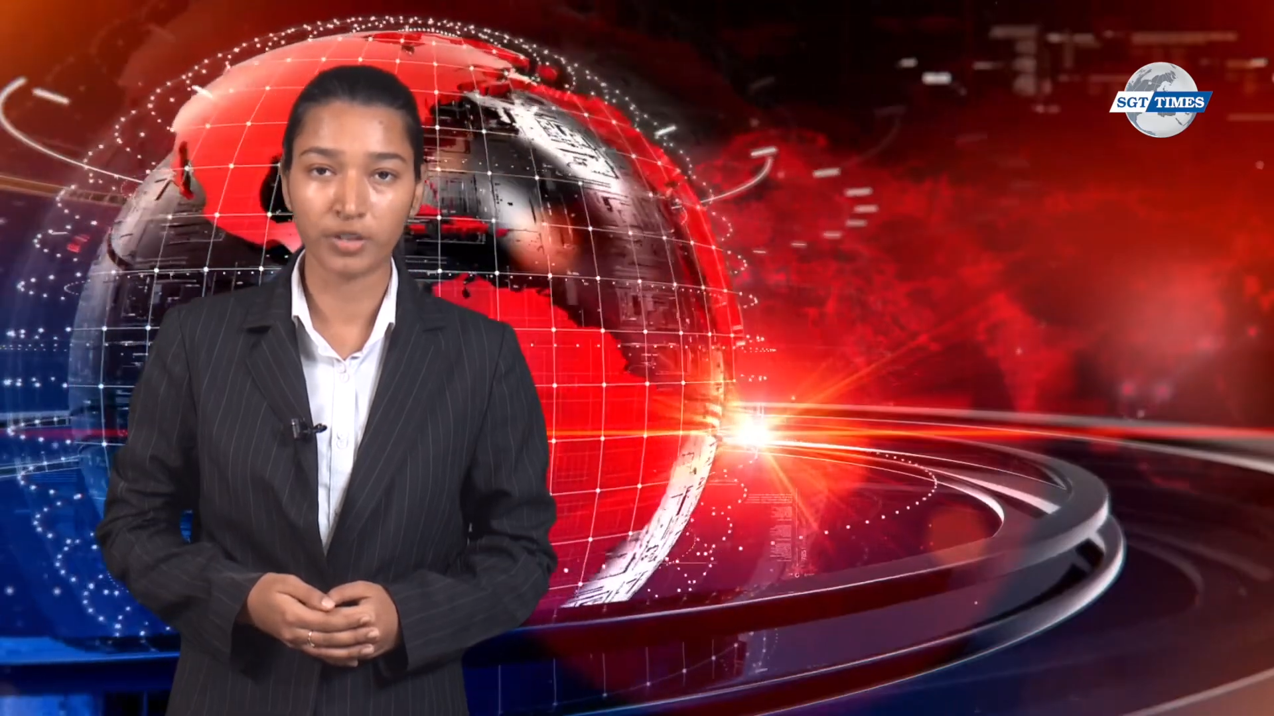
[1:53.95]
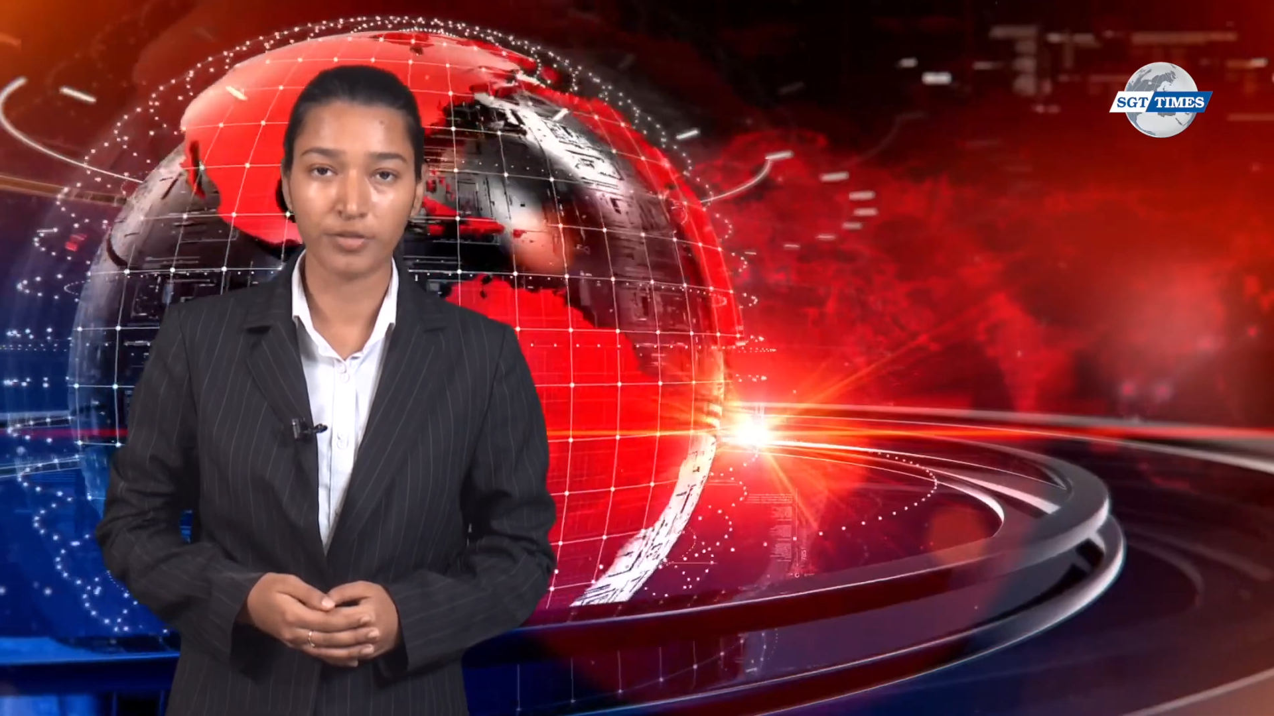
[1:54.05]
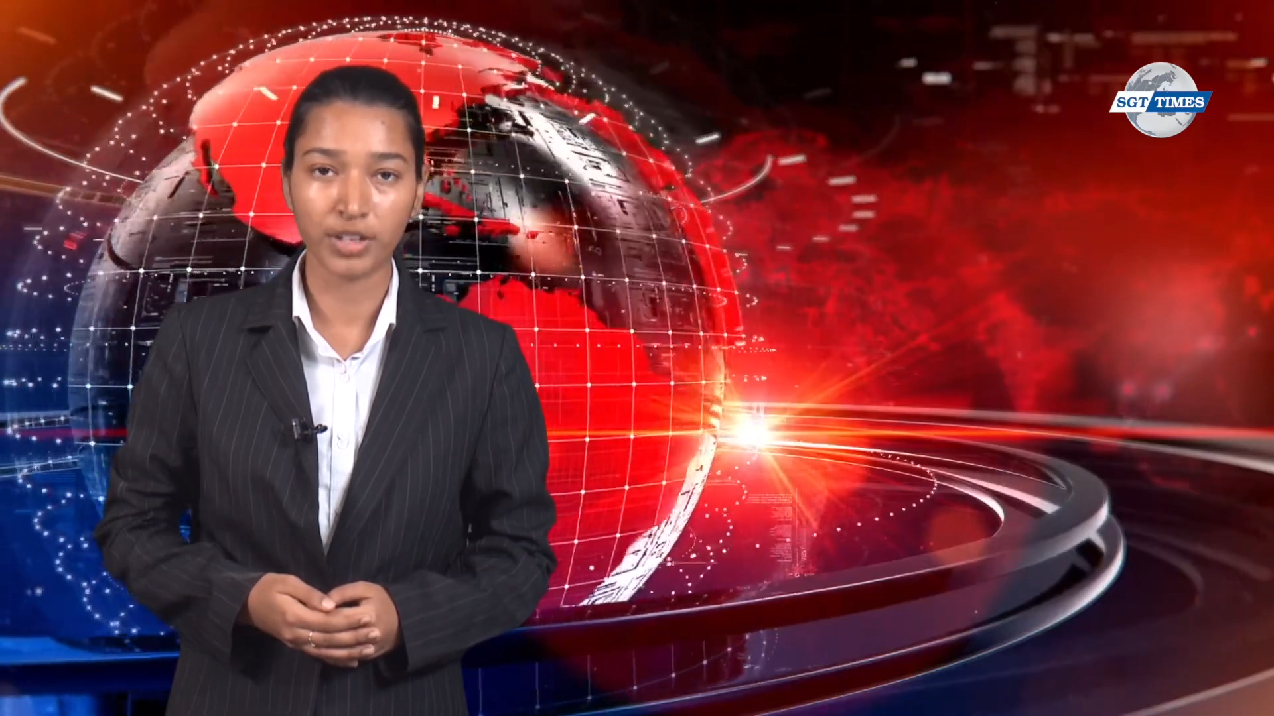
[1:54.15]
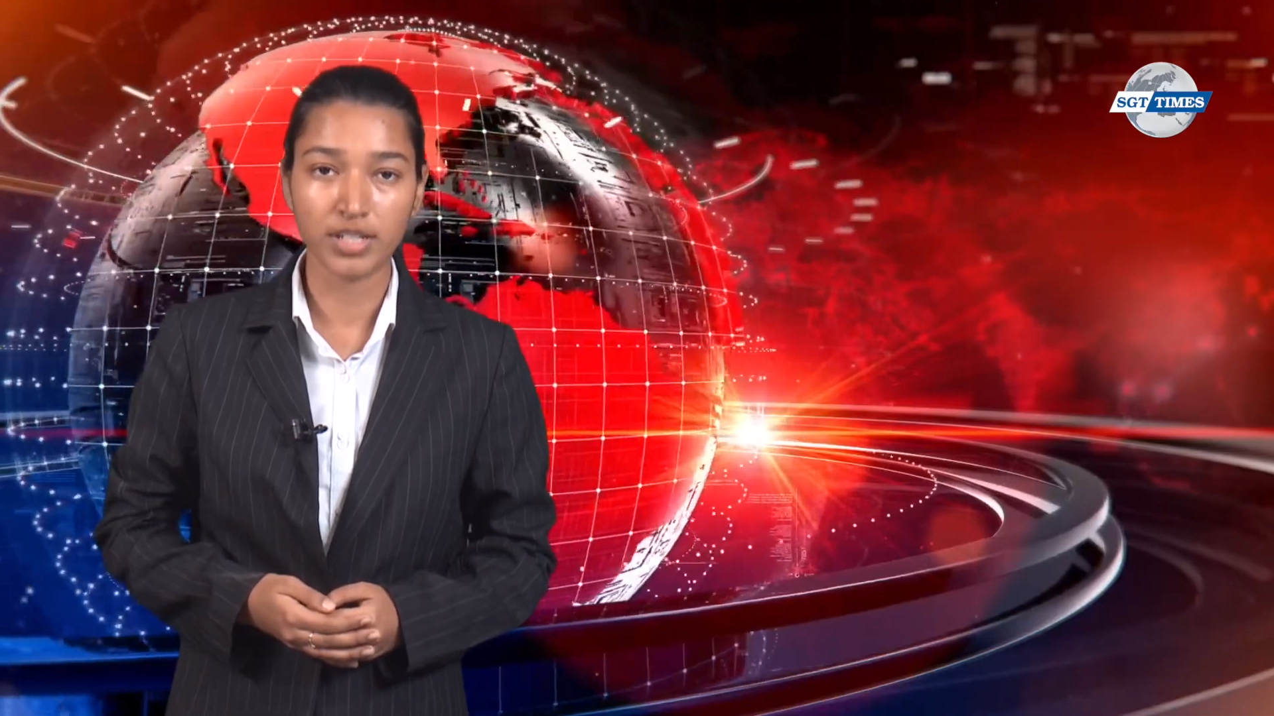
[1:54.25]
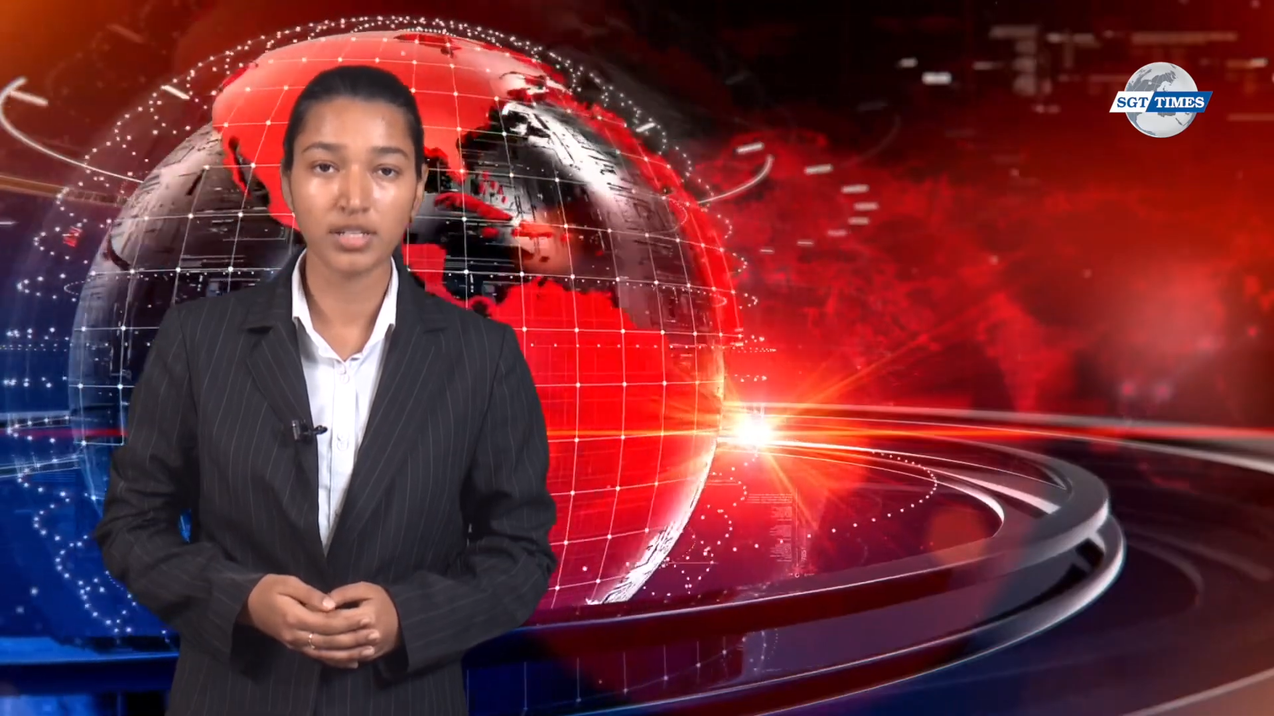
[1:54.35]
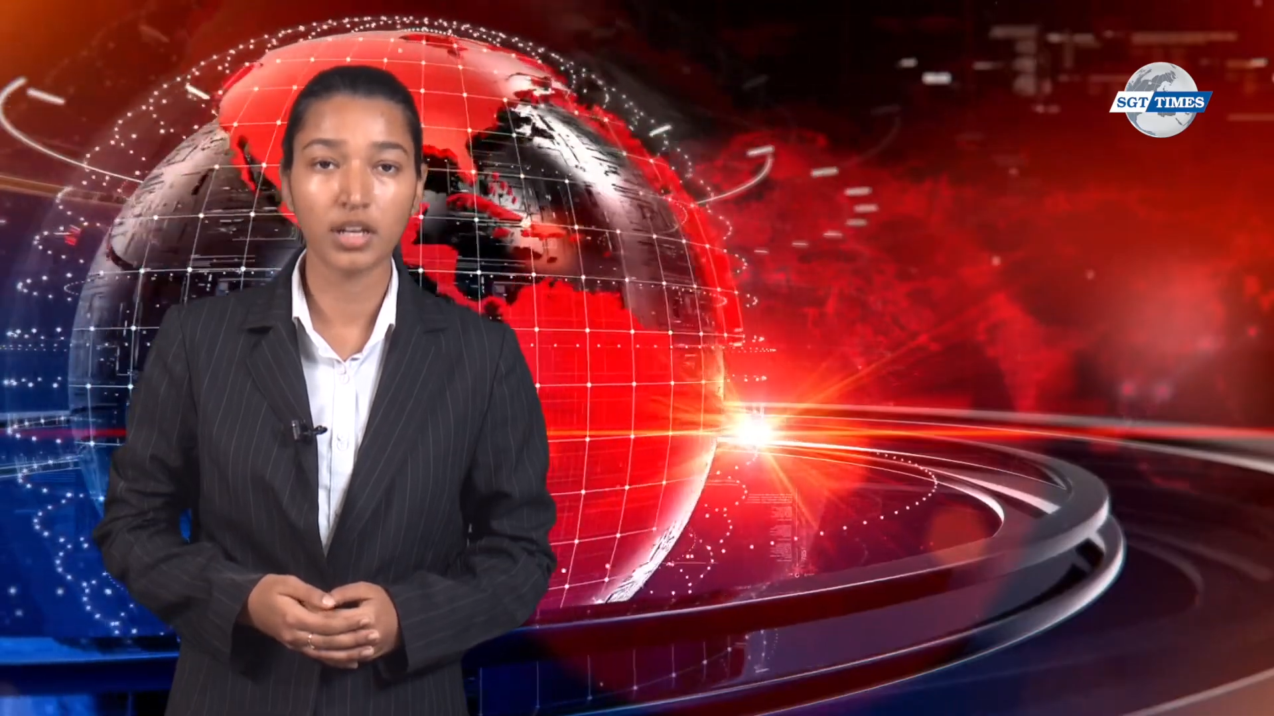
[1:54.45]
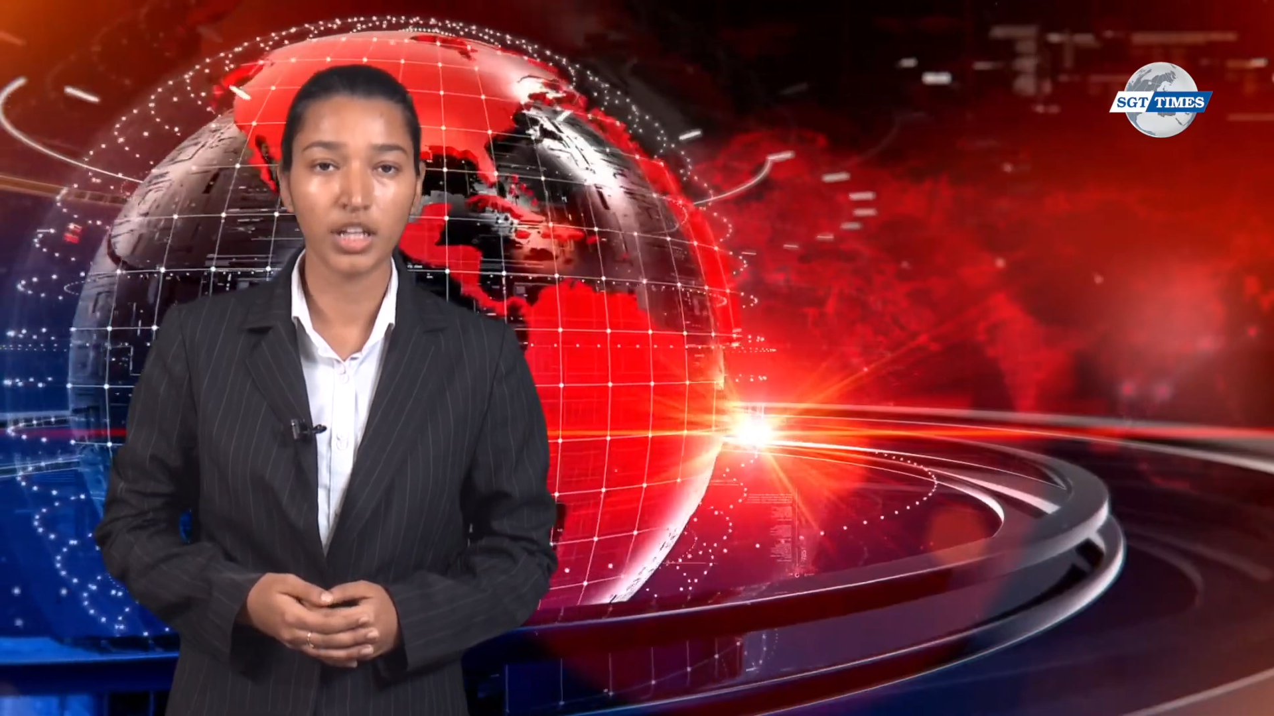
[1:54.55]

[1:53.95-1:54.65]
Affairs